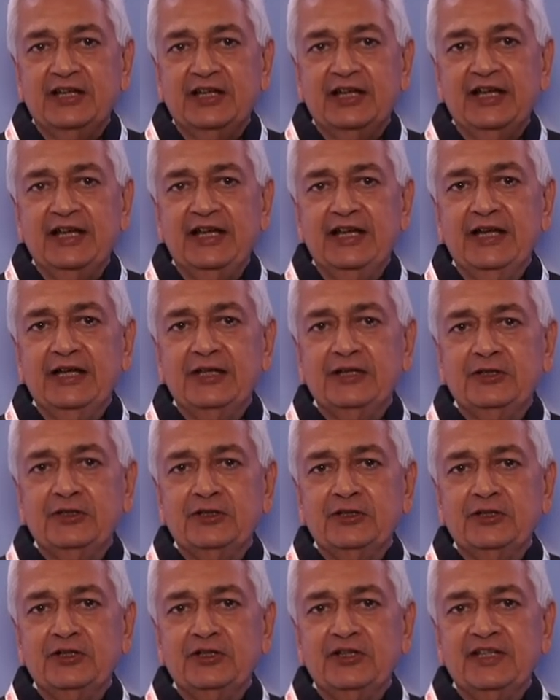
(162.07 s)

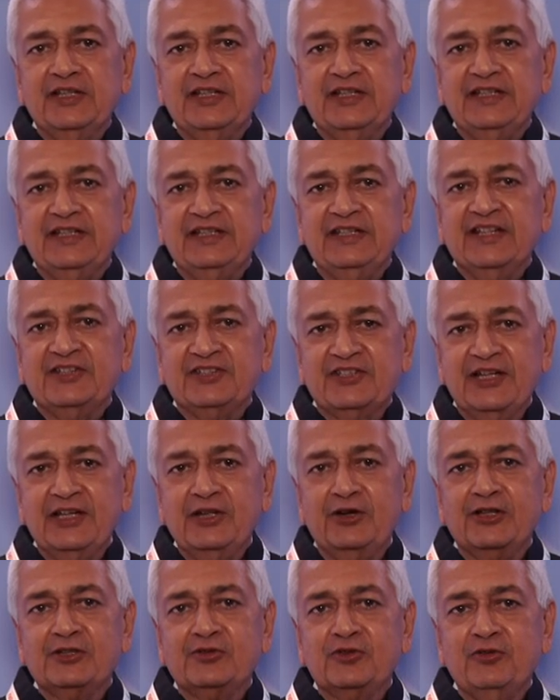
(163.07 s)

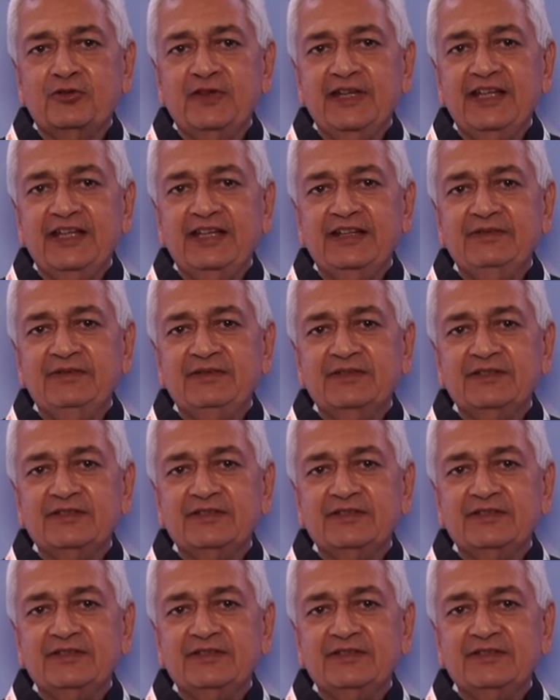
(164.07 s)
Yesterday also we